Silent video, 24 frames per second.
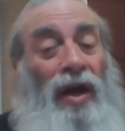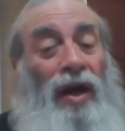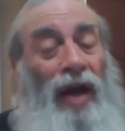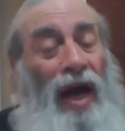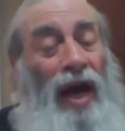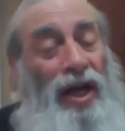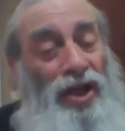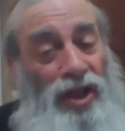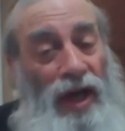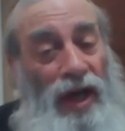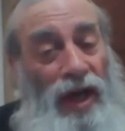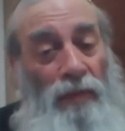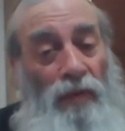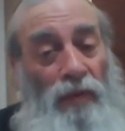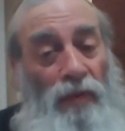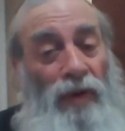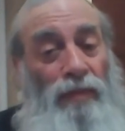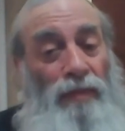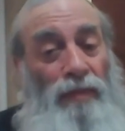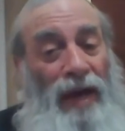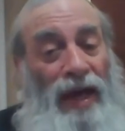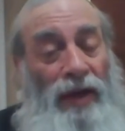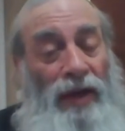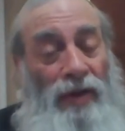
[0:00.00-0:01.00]
Hashem
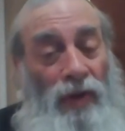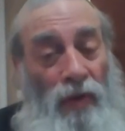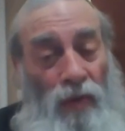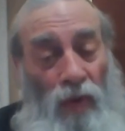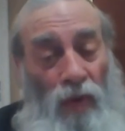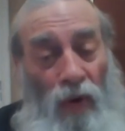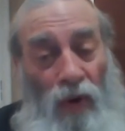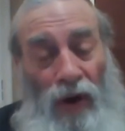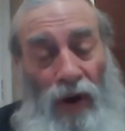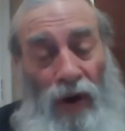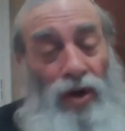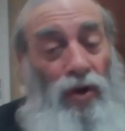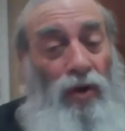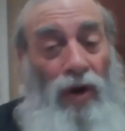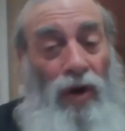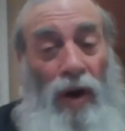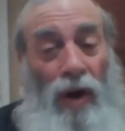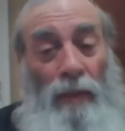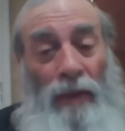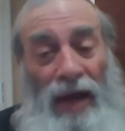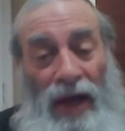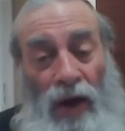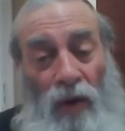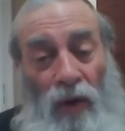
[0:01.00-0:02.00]
will make the war, you
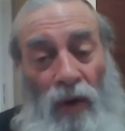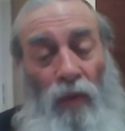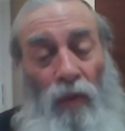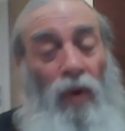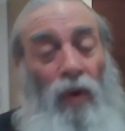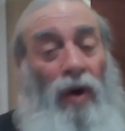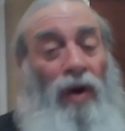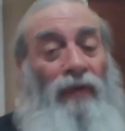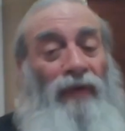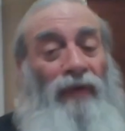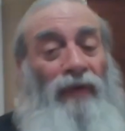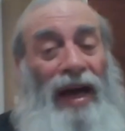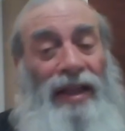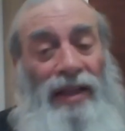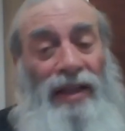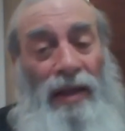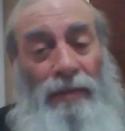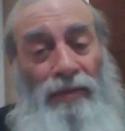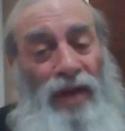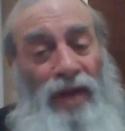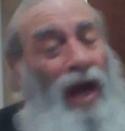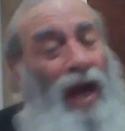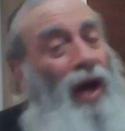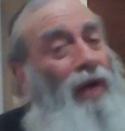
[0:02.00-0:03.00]
don't make a war,
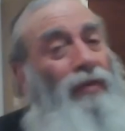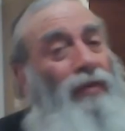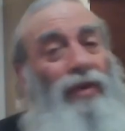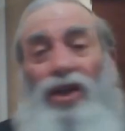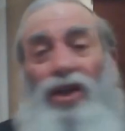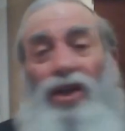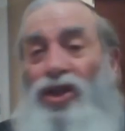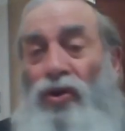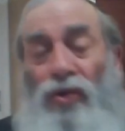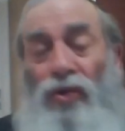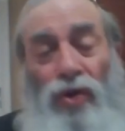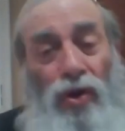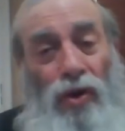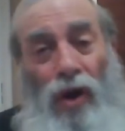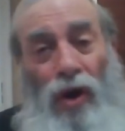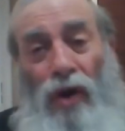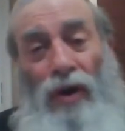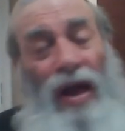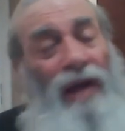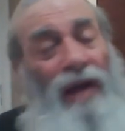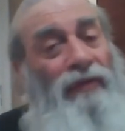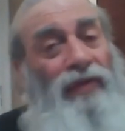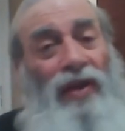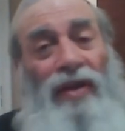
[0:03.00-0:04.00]
v'atem tacharishun, you
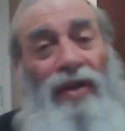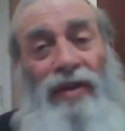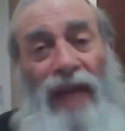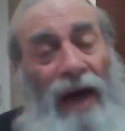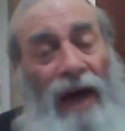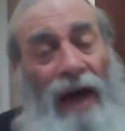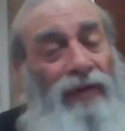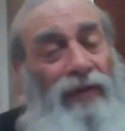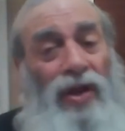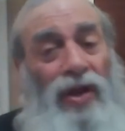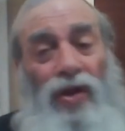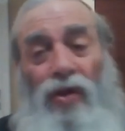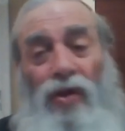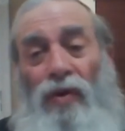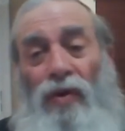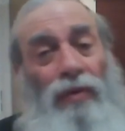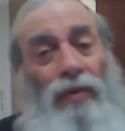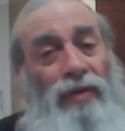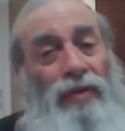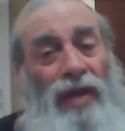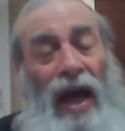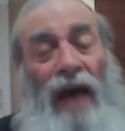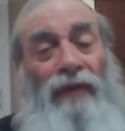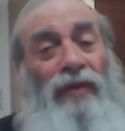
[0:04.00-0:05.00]
don't have to daven, you
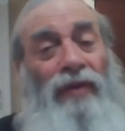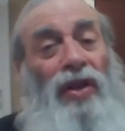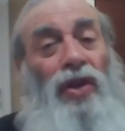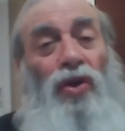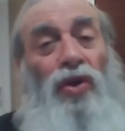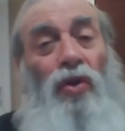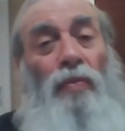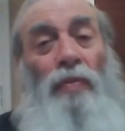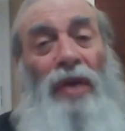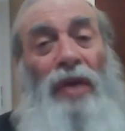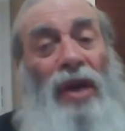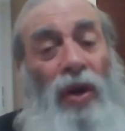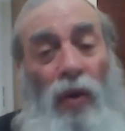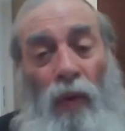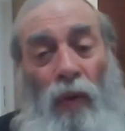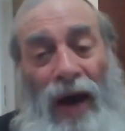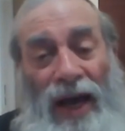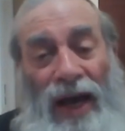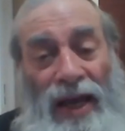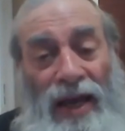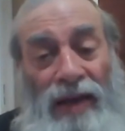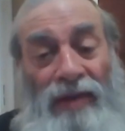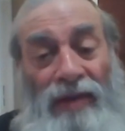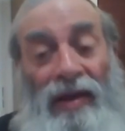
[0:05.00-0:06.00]
don't daven, you be
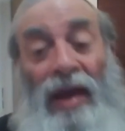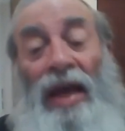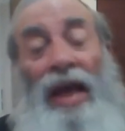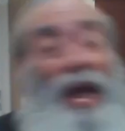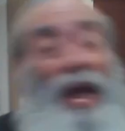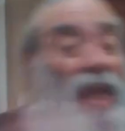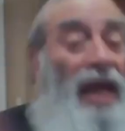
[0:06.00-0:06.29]
quiet.